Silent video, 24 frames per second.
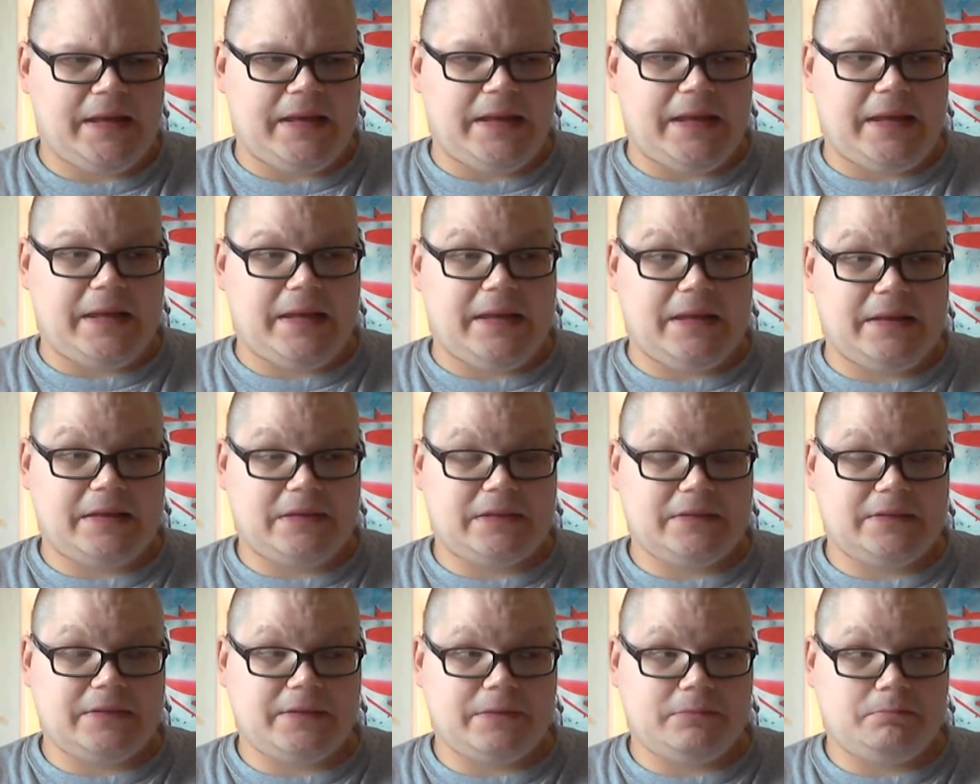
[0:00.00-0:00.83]

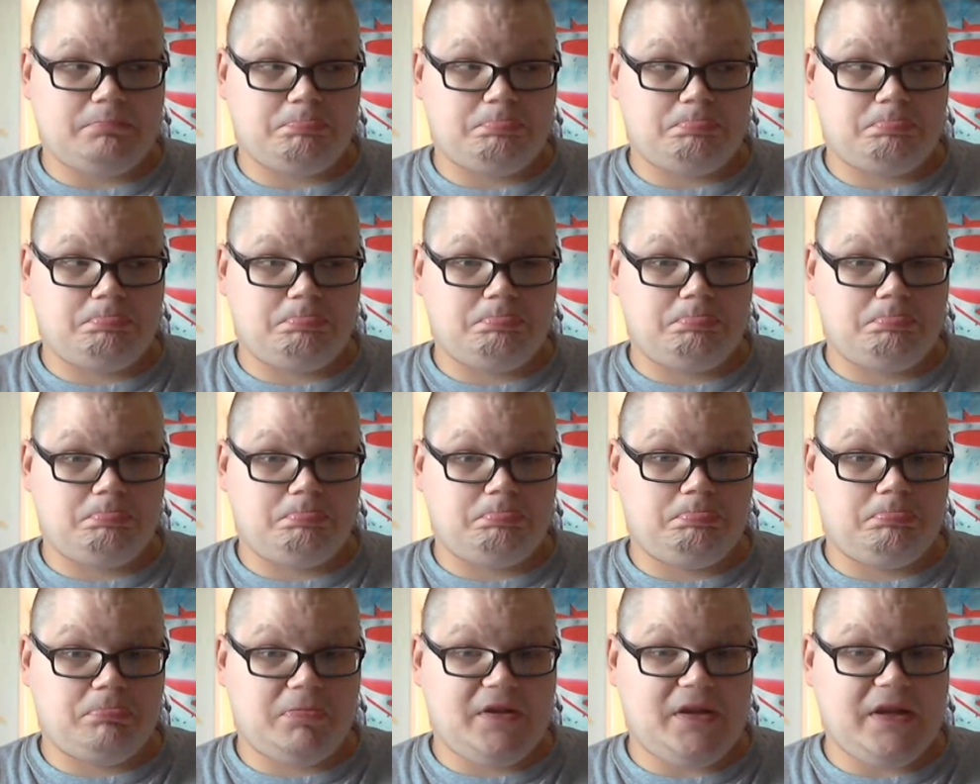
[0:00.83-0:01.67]
And
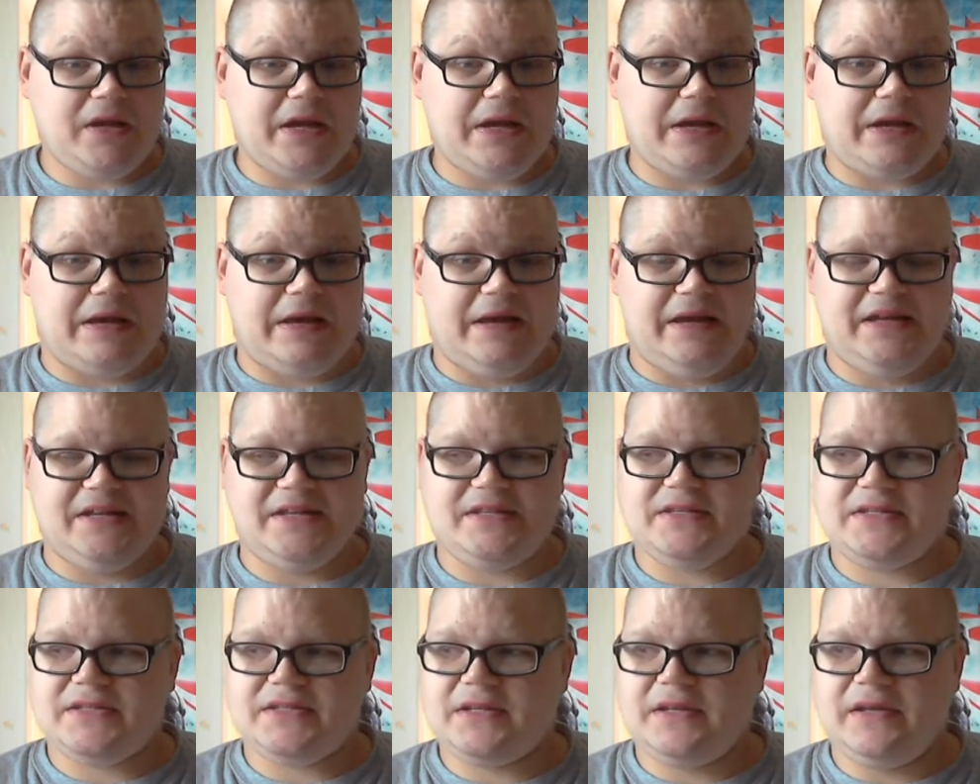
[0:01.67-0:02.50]
yeah,
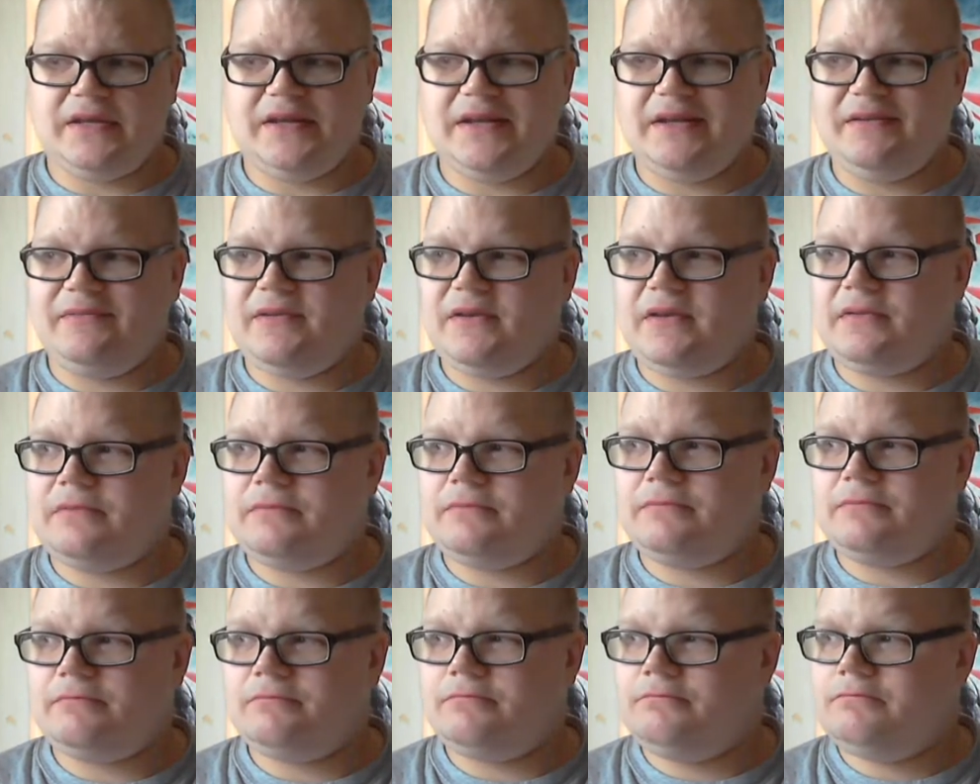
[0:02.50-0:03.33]
it's kind of
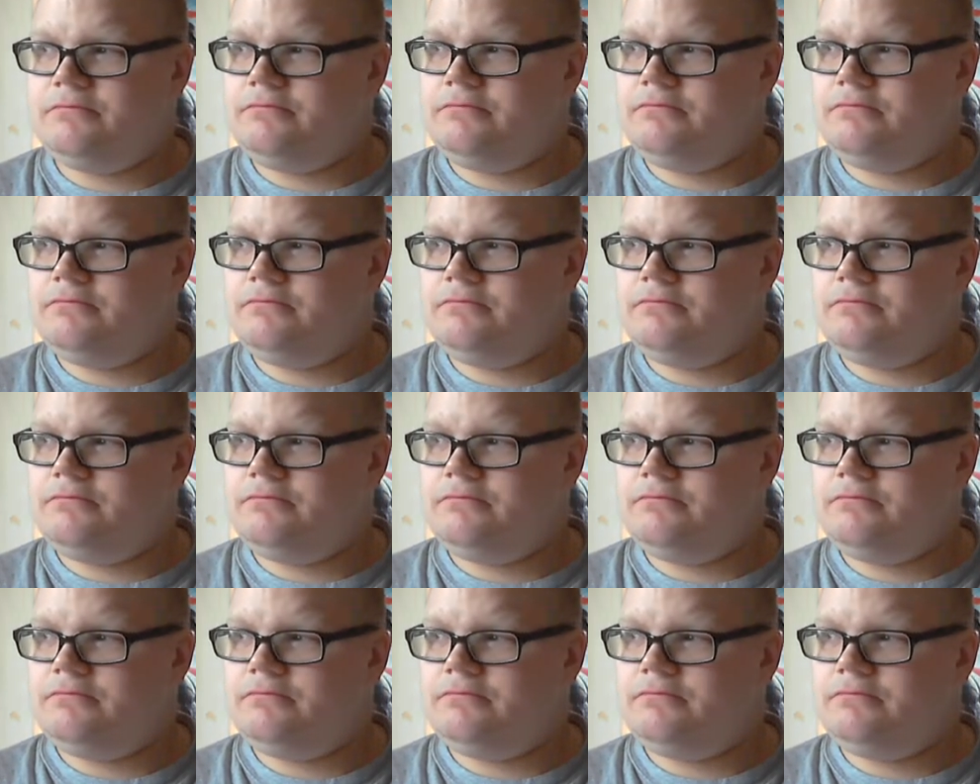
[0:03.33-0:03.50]
a